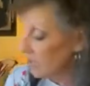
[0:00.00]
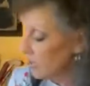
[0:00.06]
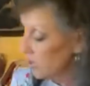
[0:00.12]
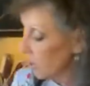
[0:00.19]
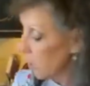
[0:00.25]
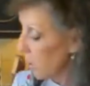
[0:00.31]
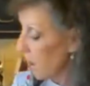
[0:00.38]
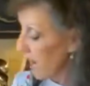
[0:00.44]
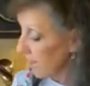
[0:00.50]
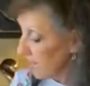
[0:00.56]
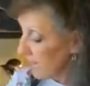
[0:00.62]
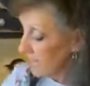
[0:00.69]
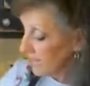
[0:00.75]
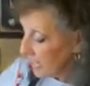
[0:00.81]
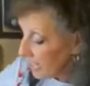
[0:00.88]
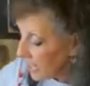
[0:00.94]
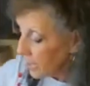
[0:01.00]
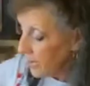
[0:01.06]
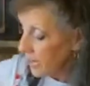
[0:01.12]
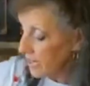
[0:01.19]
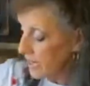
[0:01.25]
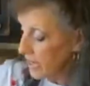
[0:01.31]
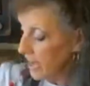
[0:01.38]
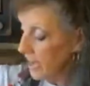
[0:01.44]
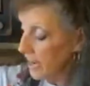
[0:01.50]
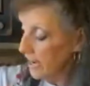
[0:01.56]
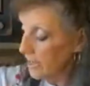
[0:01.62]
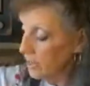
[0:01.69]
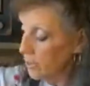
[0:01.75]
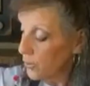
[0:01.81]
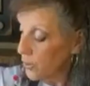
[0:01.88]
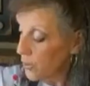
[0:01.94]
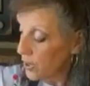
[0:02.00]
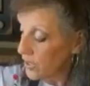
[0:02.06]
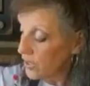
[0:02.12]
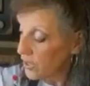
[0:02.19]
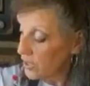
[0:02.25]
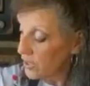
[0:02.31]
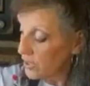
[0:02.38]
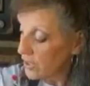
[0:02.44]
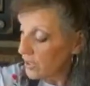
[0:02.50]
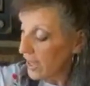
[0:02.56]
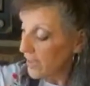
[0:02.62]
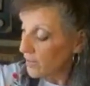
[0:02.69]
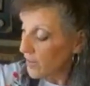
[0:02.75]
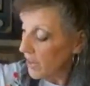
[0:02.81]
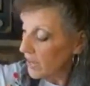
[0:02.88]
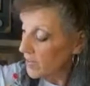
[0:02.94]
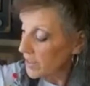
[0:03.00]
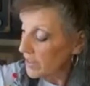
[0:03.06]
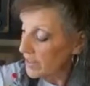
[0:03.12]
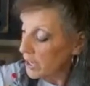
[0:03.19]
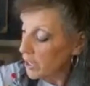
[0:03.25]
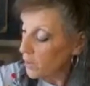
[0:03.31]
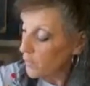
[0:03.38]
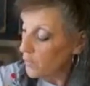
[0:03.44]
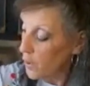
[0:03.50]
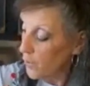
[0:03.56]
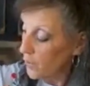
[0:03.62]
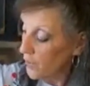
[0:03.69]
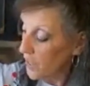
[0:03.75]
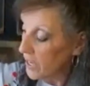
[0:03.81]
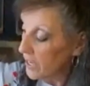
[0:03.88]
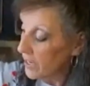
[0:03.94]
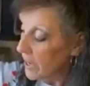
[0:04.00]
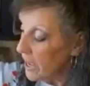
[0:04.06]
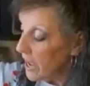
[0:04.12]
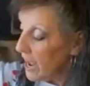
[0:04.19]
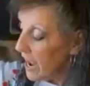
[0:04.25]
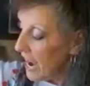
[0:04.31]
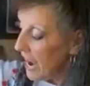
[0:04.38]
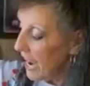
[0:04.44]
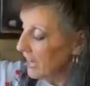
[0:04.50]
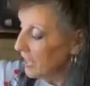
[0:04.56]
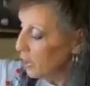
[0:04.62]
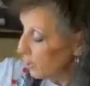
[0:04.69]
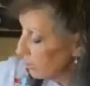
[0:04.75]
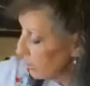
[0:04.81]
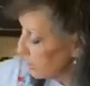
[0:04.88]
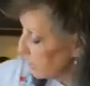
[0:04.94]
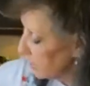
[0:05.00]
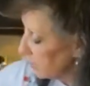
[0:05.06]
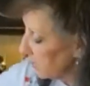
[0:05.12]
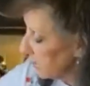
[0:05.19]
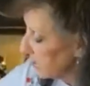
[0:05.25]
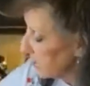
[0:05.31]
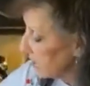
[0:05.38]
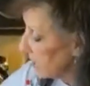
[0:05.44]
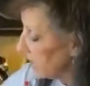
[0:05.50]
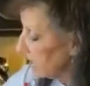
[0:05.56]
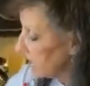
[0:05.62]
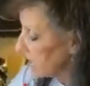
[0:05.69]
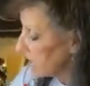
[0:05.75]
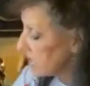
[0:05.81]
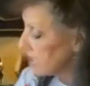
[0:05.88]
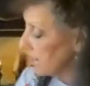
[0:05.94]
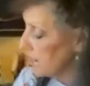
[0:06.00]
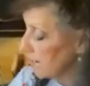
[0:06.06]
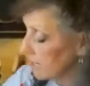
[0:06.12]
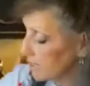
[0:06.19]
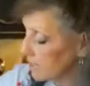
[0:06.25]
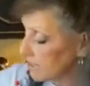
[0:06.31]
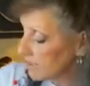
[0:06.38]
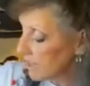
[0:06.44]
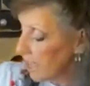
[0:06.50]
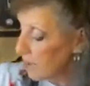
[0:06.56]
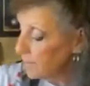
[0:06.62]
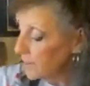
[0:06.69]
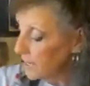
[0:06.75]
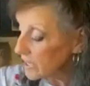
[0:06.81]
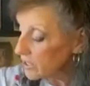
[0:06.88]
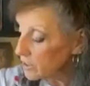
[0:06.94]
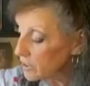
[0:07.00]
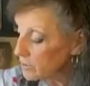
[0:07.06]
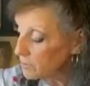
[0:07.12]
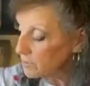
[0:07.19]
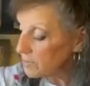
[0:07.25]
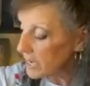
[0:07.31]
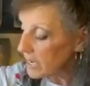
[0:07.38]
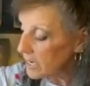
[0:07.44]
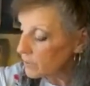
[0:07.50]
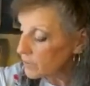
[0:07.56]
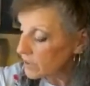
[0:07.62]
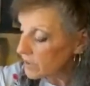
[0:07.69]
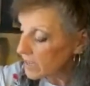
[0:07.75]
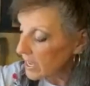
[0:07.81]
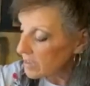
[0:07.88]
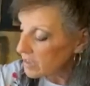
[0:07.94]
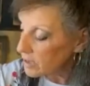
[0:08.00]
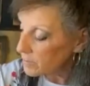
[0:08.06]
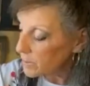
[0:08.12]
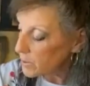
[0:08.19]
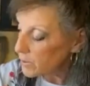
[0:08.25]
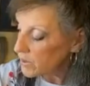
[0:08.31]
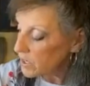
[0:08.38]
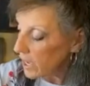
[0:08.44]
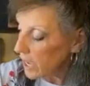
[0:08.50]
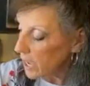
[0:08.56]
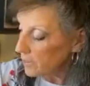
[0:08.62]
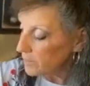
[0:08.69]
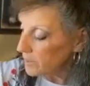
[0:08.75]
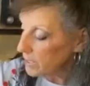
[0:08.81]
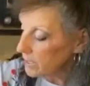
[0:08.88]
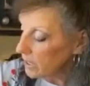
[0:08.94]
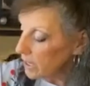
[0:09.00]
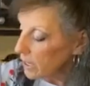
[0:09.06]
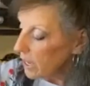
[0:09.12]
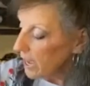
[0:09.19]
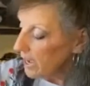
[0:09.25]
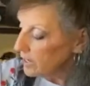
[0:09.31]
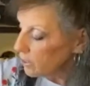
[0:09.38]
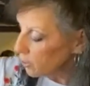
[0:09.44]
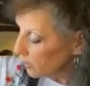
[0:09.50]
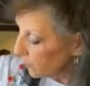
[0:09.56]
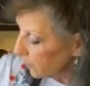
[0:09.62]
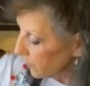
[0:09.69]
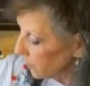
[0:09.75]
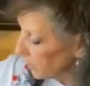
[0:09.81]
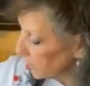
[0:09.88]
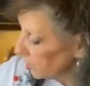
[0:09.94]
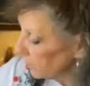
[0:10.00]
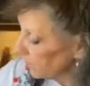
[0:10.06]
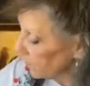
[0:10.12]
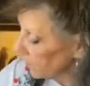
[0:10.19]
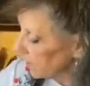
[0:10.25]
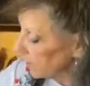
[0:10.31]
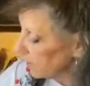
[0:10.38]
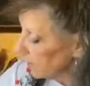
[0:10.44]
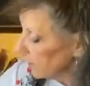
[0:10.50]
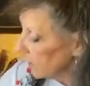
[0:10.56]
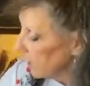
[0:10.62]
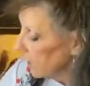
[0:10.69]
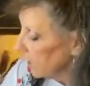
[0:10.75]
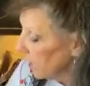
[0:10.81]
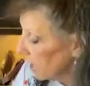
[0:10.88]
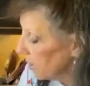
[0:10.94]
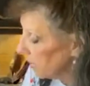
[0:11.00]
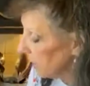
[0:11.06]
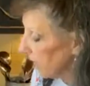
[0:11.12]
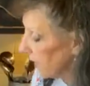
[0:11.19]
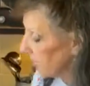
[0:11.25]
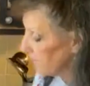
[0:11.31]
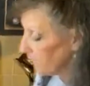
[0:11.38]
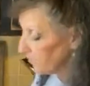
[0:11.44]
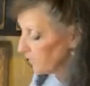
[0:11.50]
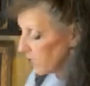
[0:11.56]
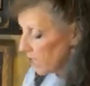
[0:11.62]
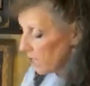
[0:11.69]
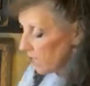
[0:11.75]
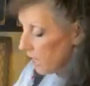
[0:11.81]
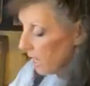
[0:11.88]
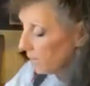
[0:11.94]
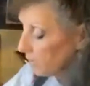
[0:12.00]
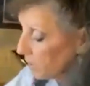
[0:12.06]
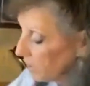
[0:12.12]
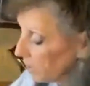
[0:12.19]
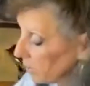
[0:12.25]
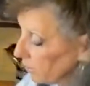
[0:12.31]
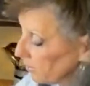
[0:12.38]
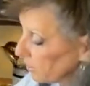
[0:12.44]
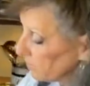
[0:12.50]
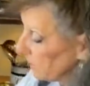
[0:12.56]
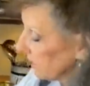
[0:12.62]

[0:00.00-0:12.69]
and so I like to hear it. And yours is that the cell phone thing, and you doing the Missy Elliott song, and this happening to it. Man, was that supposed to happen? And good for you. Okay, I'm going to